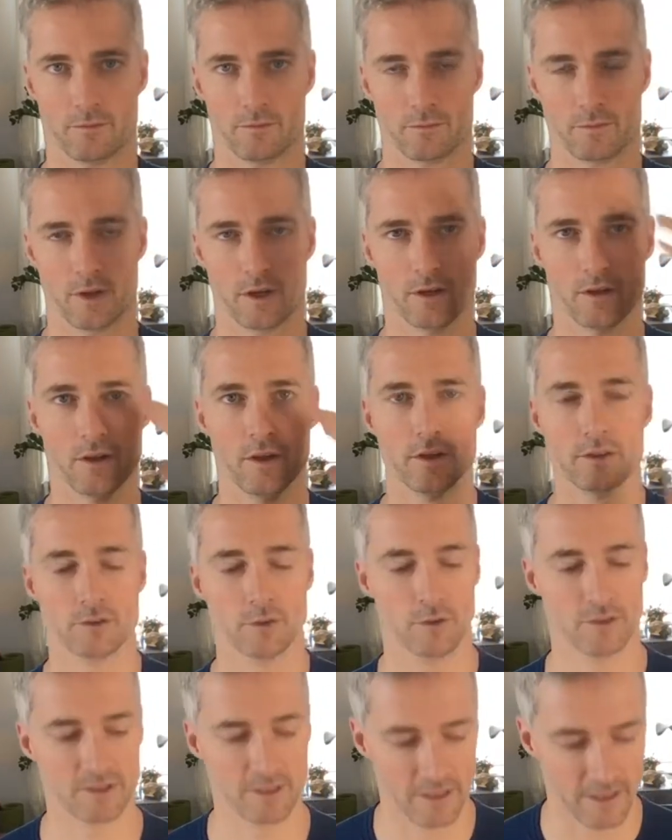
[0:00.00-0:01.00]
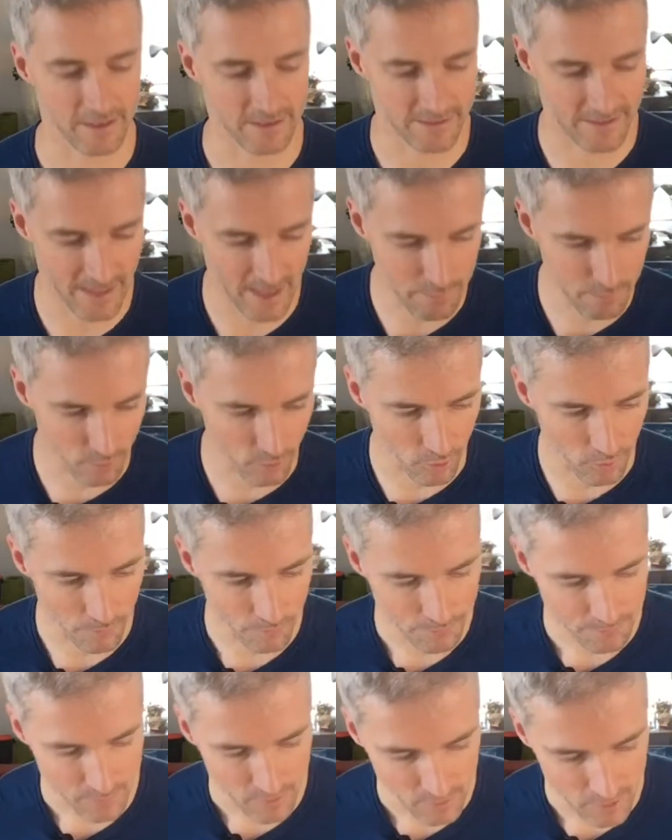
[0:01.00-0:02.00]
Okay, so as an example,
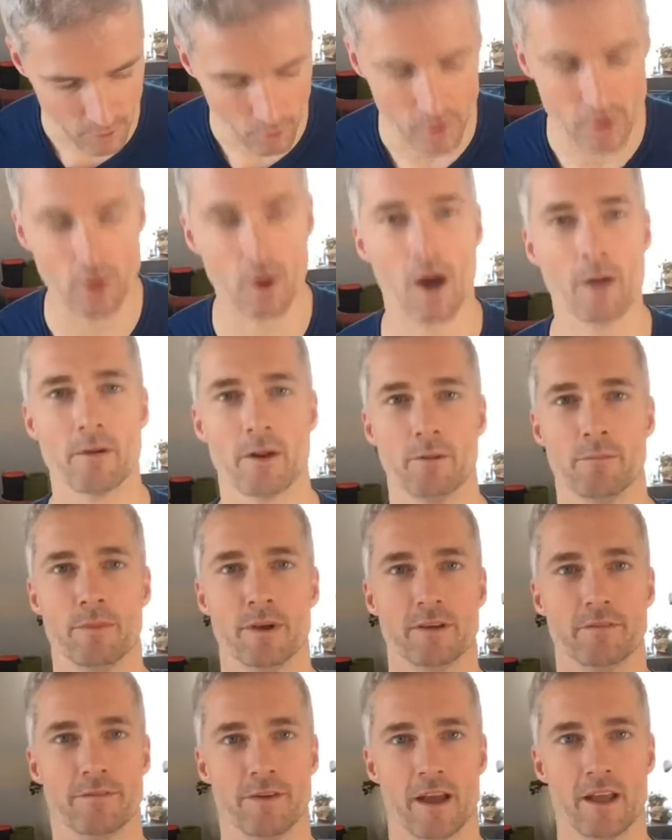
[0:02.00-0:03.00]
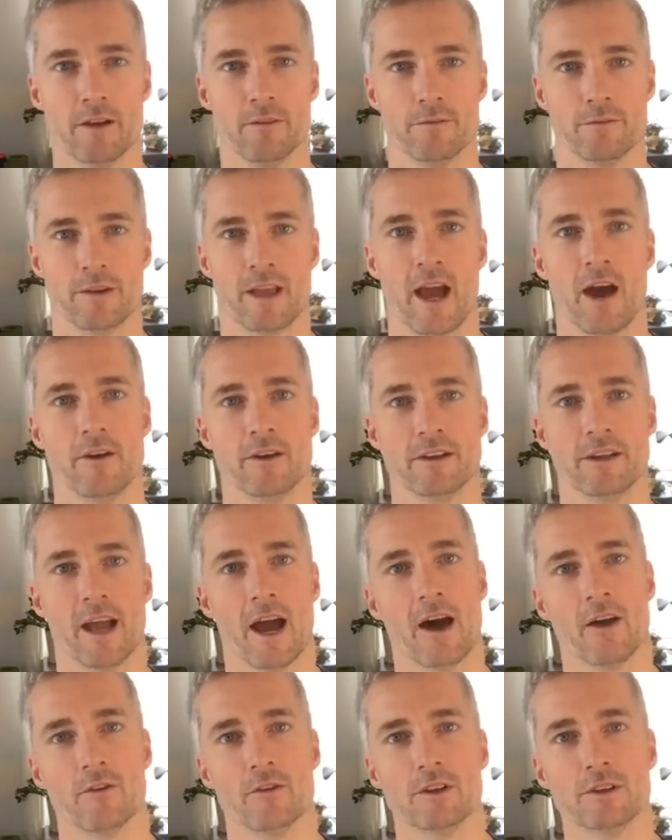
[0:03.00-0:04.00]
I'm not a big fan of counting
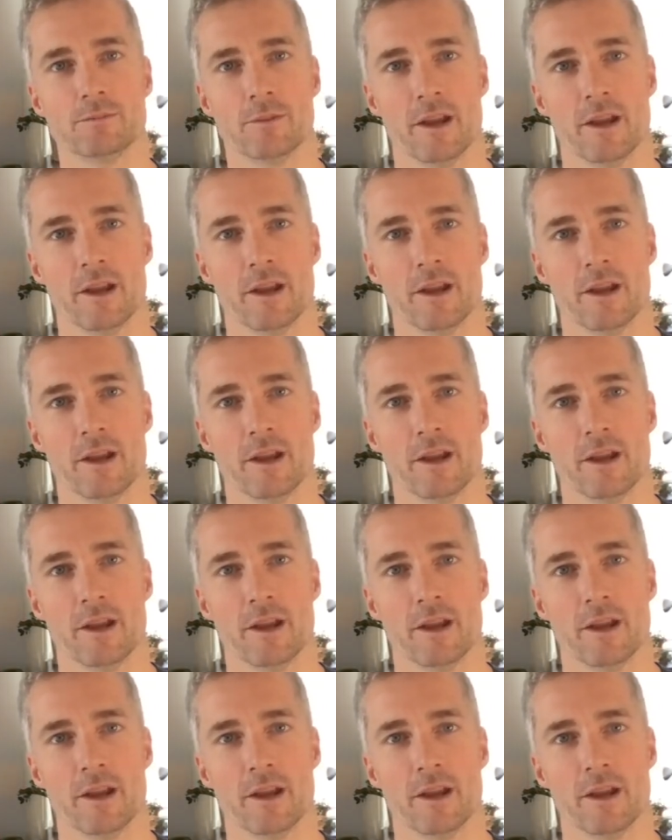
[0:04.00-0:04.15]
calories,